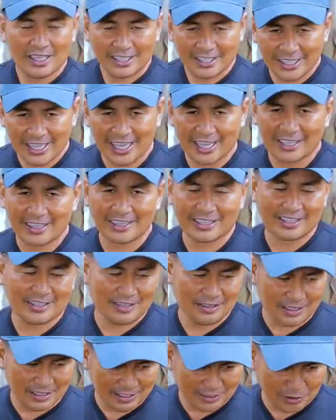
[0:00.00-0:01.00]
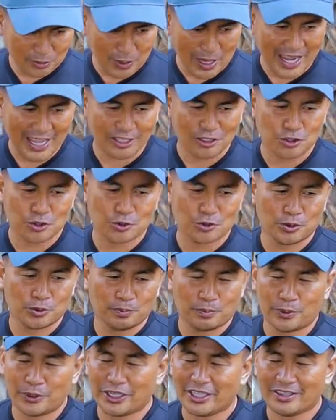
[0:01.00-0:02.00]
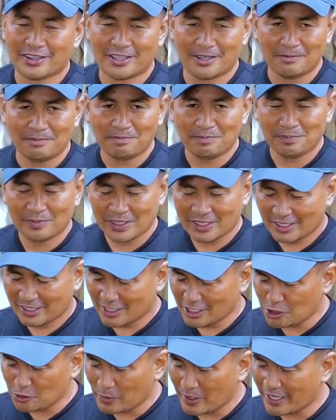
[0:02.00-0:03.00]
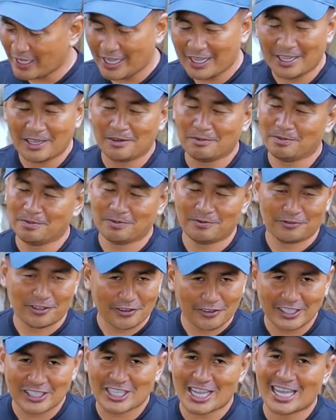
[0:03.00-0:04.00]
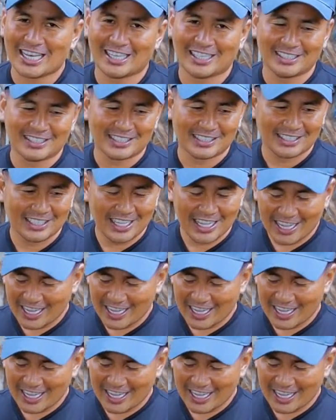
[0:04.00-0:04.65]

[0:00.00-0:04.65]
yet tried to breed them. That's why I am very challenged,